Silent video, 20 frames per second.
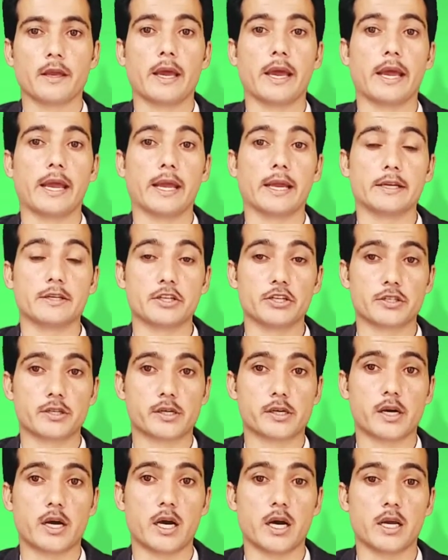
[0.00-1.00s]
and
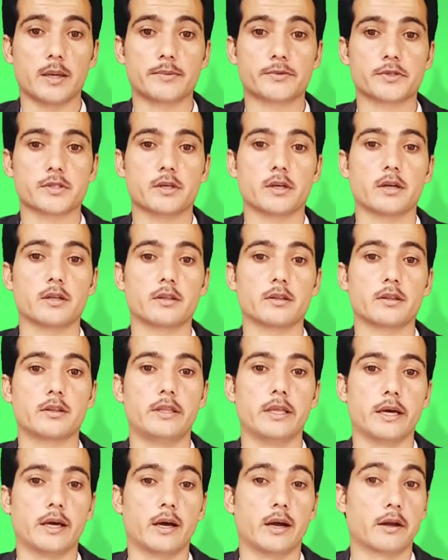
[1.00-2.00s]
describes
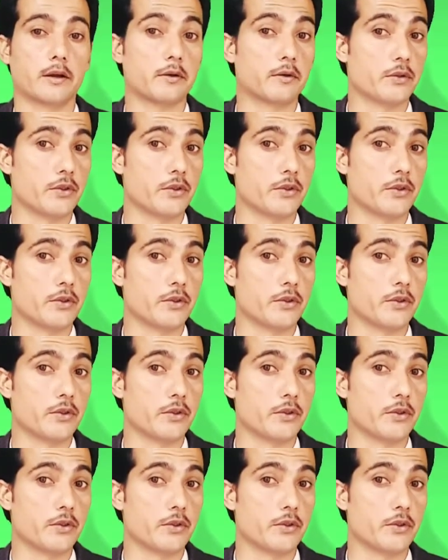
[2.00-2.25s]
the